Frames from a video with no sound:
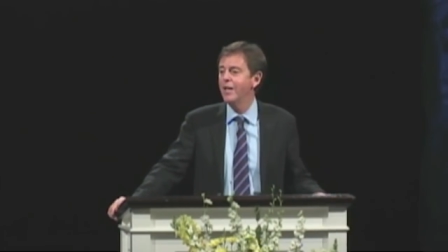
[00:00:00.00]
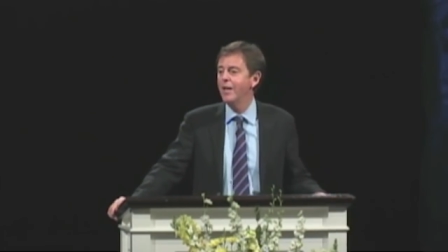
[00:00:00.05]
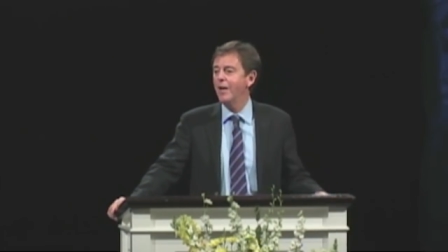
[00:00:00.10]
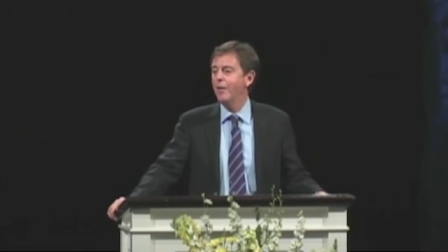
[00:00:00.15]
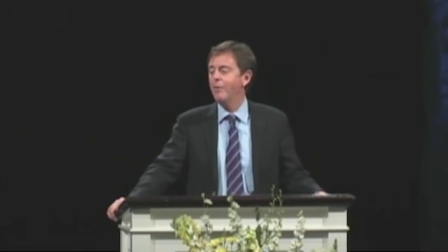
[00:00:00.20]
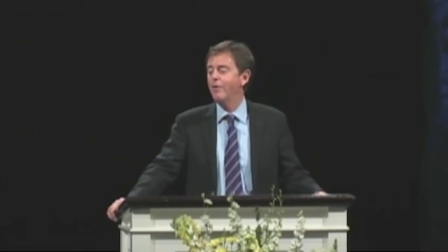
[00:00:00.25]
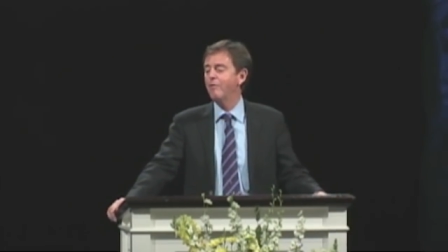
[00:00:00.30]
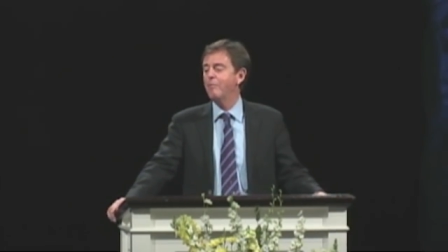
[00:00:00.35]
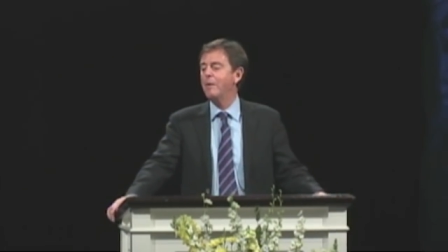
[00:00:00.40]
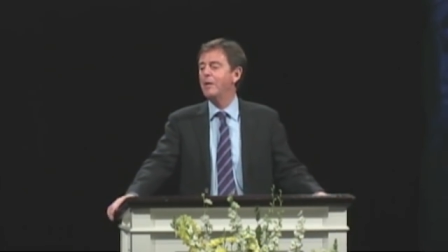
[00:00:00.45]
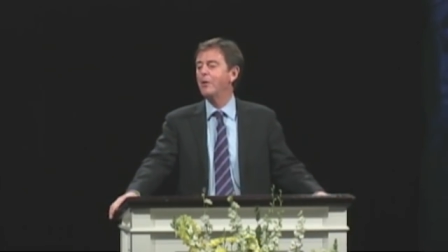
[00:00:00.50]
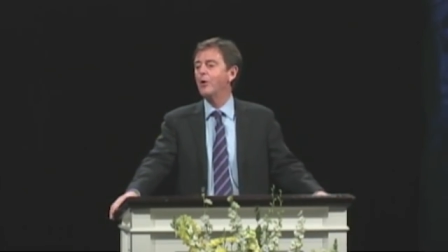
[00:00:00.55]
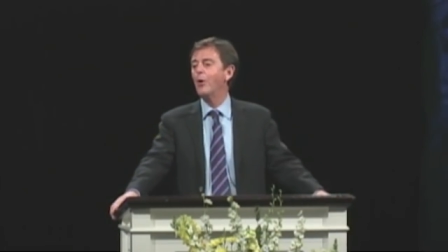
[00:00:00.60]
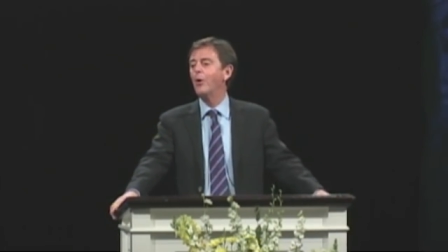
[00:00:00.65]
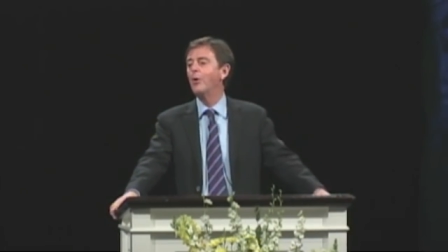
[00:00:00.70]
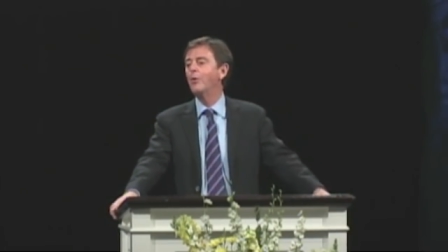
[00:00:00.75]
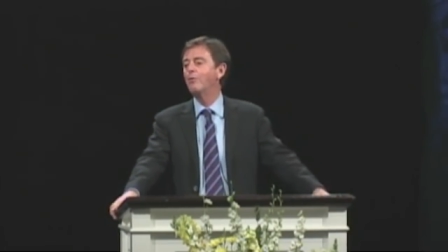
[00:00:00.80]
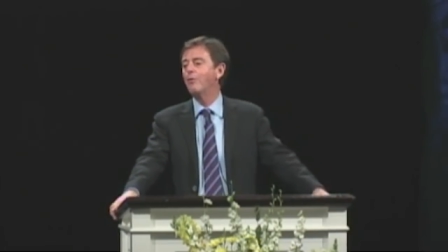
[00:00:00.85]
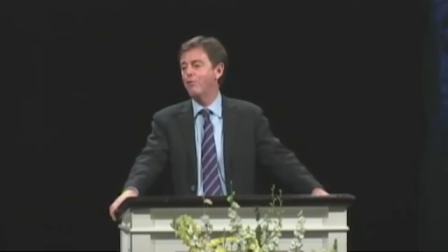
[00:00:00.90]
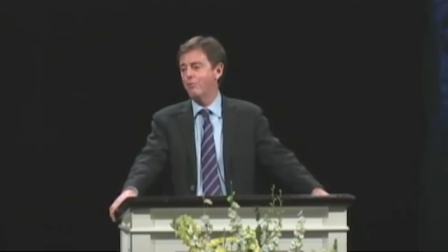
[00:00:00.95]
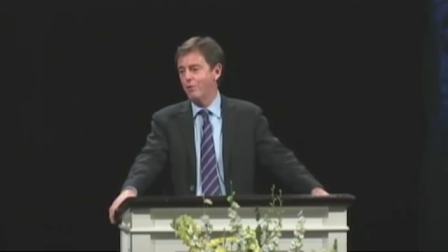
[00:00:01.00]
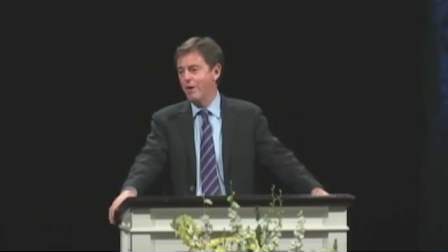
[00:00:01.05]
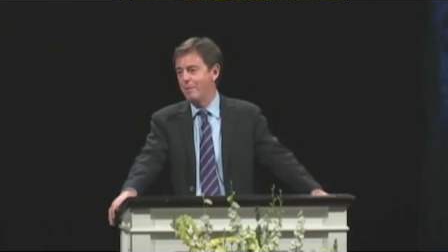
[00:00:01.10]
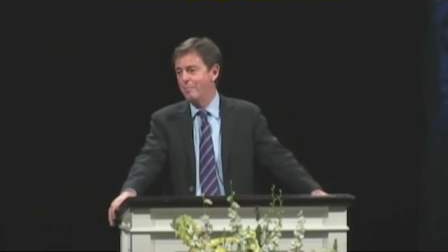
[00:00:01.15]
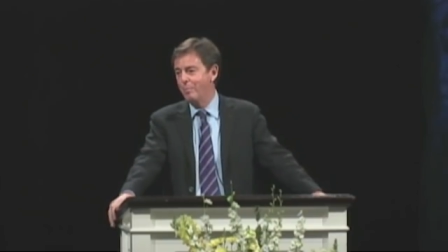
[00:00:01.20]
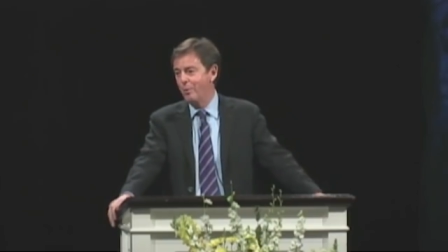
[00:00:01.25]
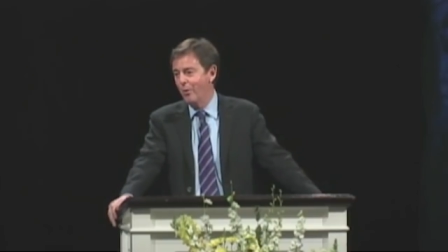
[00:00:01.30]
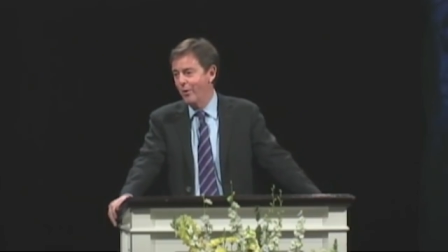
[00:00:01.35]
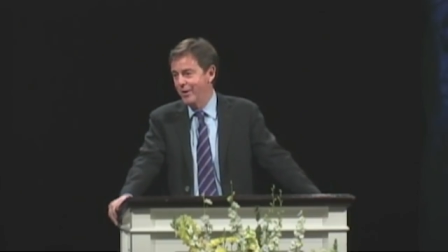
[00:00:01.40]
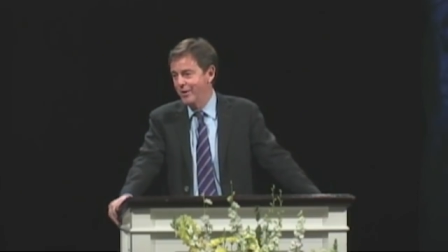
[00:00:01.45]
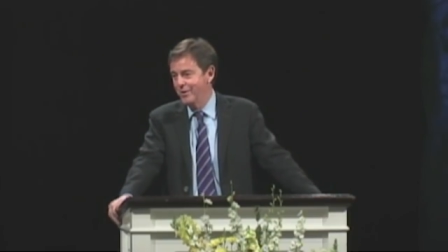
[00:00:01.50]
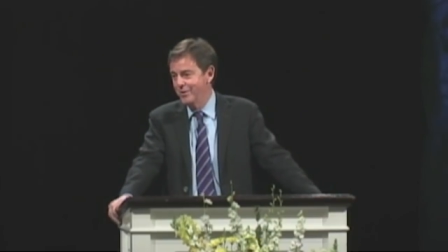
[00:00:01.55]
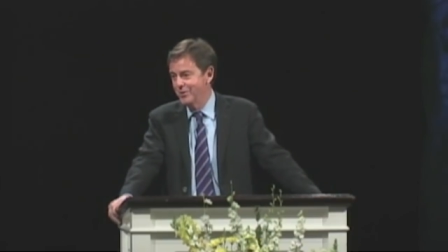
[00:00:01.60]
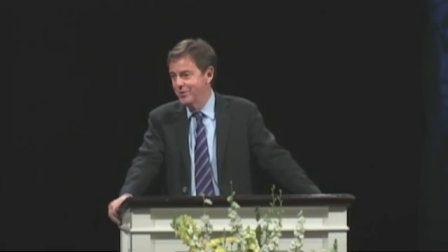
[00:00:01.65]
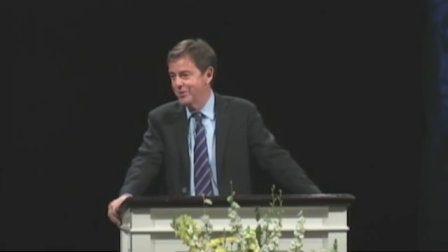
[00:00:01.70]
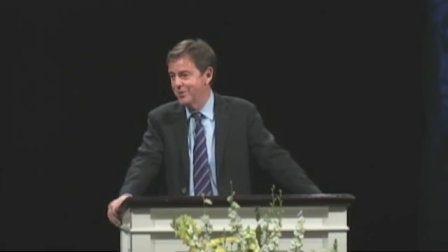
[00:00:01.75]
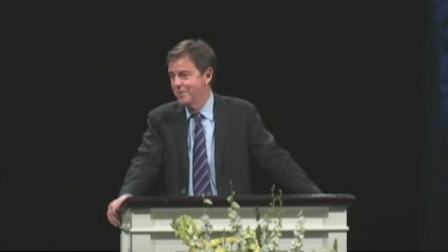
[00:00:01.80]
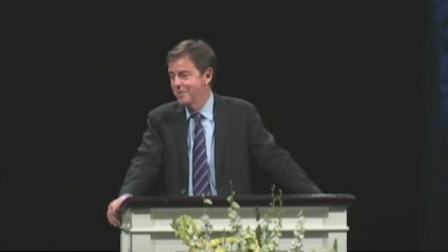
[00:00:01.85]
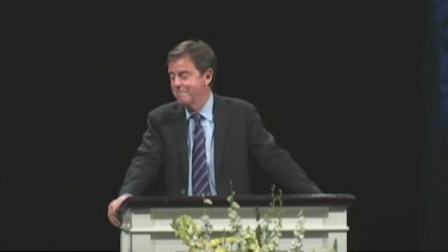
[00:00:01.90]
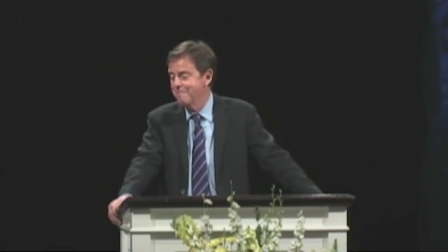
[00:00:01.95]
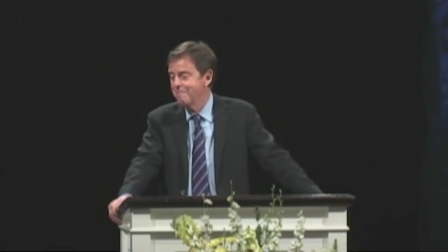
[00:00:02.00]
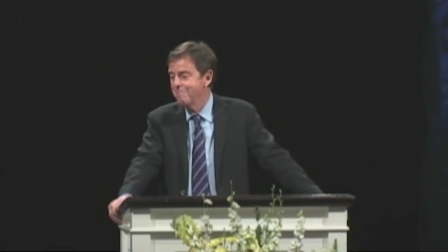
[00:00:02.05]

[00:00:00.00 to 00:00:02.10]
it would have been called three points.